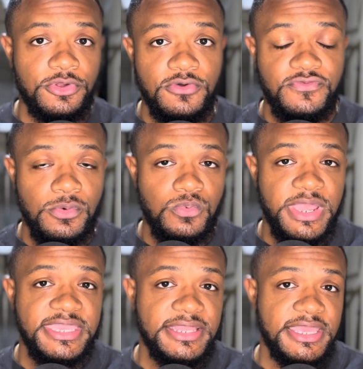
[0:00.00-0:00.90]
for
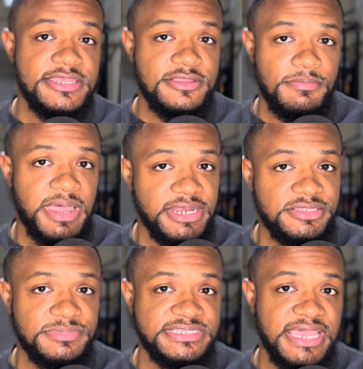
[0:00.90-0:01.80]
regulating your
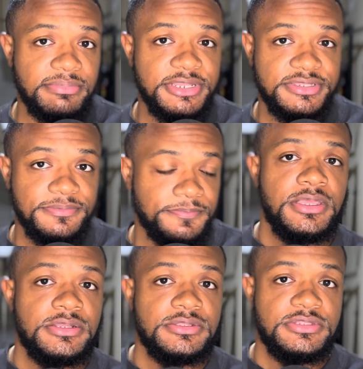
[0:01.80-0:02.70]
body's metabolism,
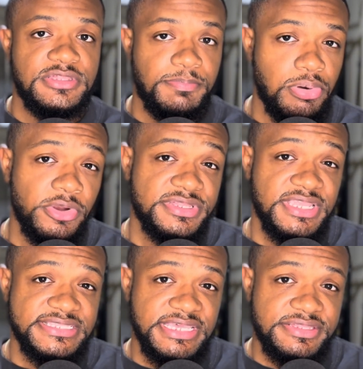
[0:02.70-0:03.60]
supports
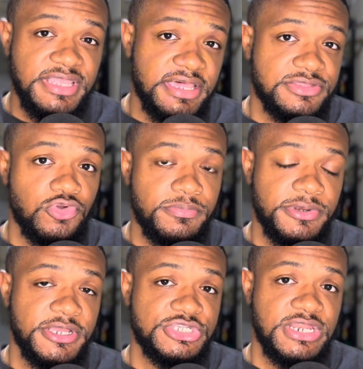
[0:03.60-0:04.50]
that testosterone
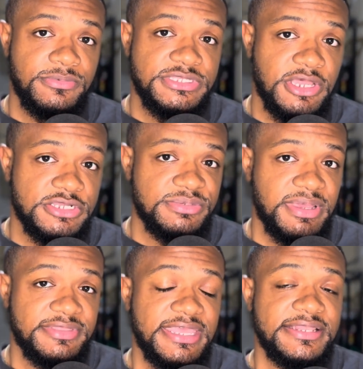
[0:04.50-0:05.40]
production that we talked
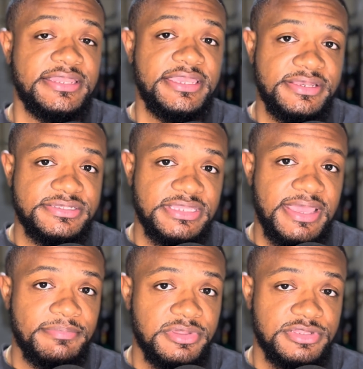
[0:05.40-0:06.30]
about that leads to
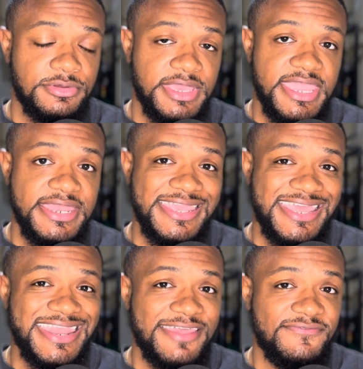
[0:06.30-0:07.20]
that muscle gain
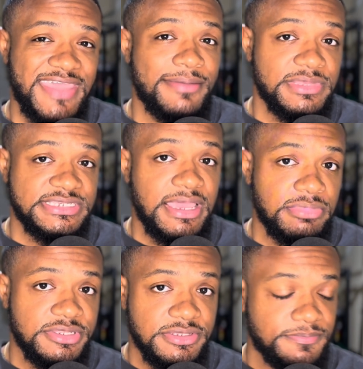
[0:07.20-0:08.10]
and that fat
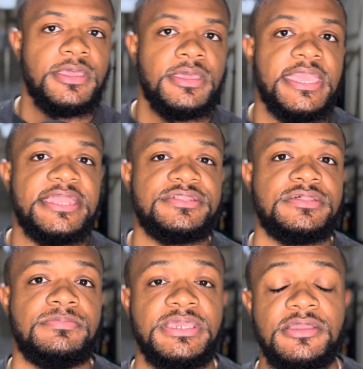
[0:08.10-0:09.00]
metabolism. And
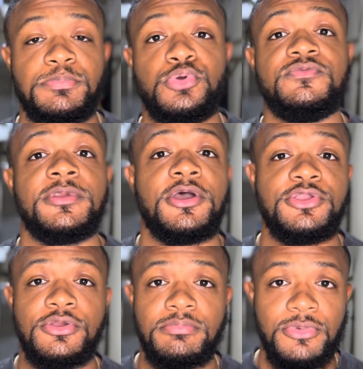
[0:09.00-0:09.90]
it's a big improvement
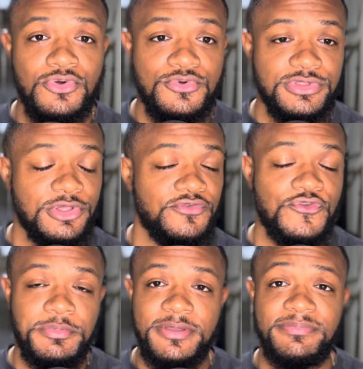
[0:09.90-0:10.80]
on your mood. So if
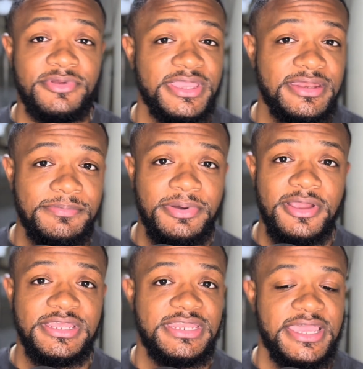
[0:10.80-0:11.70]
you've been bringing the
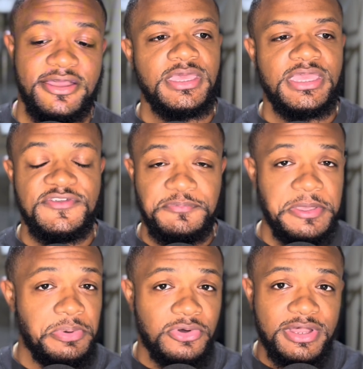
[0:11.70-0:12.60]
party down, if
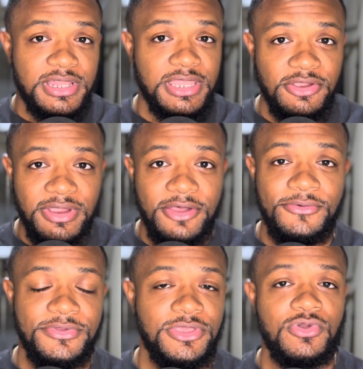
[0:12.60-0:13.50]
people clear out
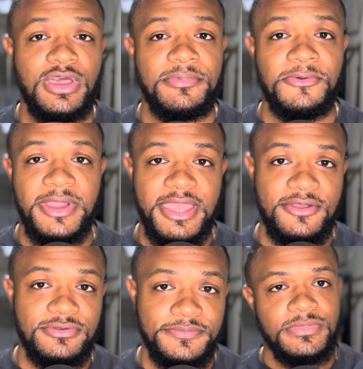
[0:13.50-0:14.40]
when you come
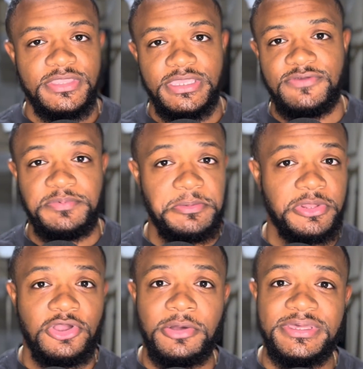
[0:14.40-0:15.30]
around, if people
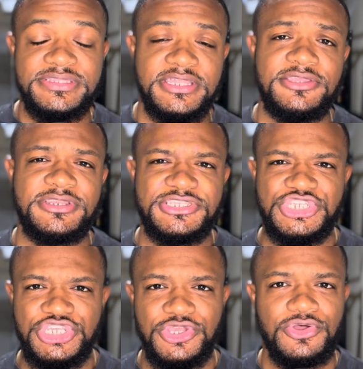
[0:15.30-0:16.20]
are always telling you to
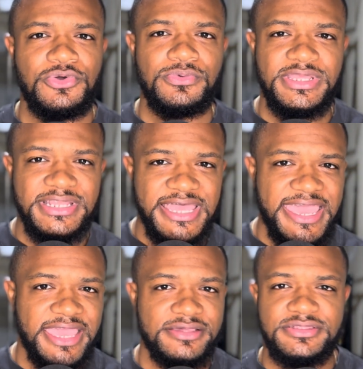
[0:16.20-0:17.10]
chill,
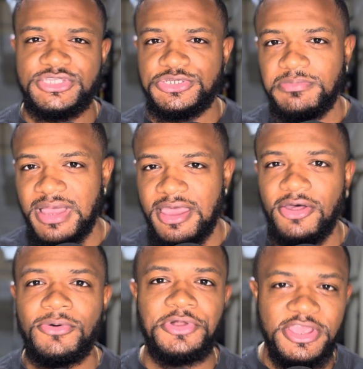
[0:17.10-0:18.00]
relax,
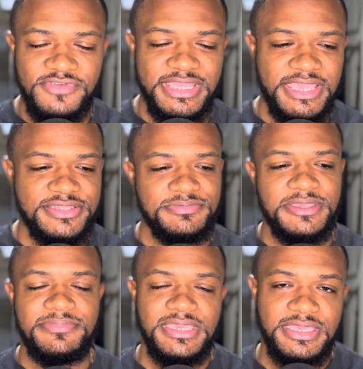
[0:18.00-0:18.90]
smile, whatever the case may
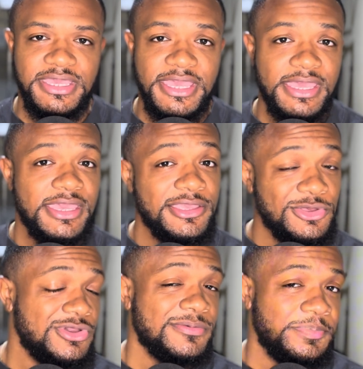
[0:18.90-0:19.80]
be,
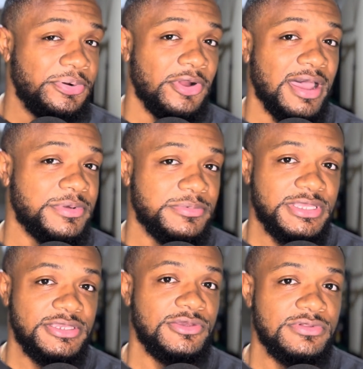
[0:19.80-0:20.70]
you could probably
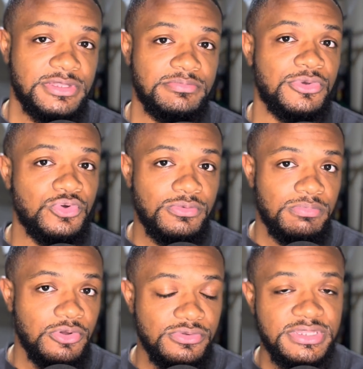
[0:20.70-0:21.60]
use a mood
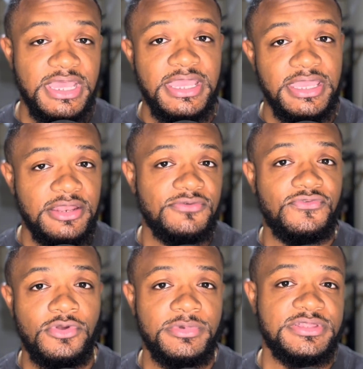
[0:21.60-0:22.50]
boost in the
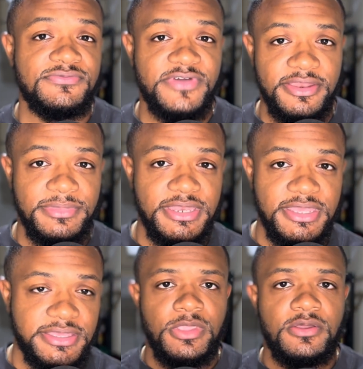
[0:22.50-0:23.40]
form of some vitamin D.